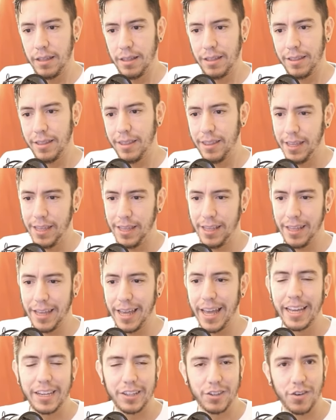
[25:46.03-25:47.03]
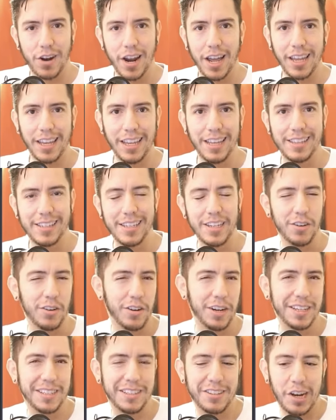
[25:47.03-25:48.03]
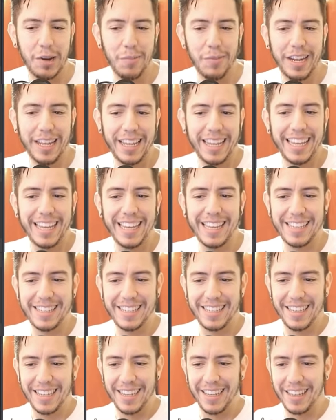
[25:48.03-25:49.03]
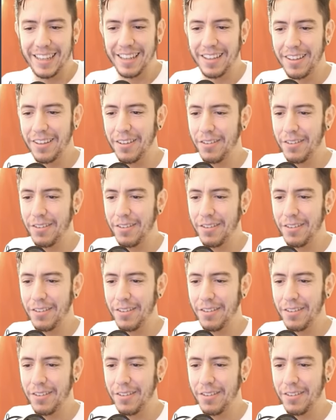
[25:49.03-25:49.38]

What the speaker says: the extra easy or extremely easy